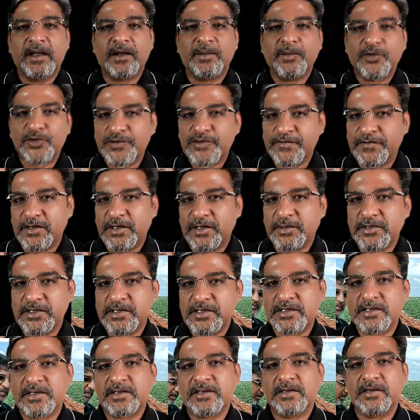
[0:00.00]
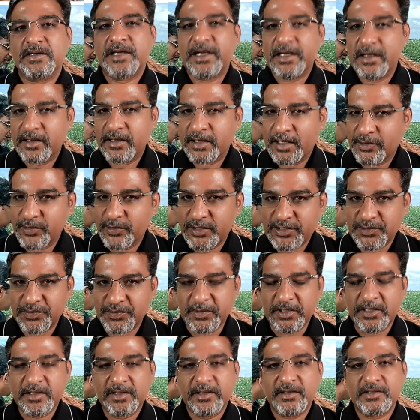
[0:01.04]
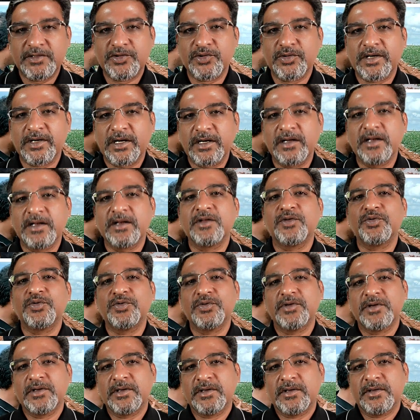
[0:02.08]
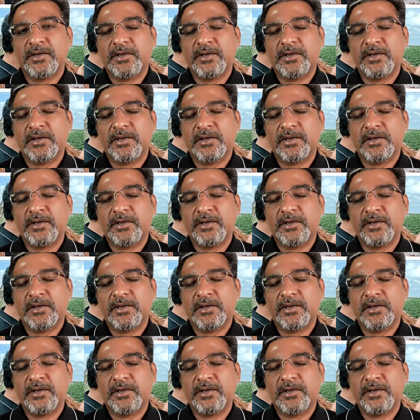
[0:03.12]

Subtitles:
And most farmers did request me to continue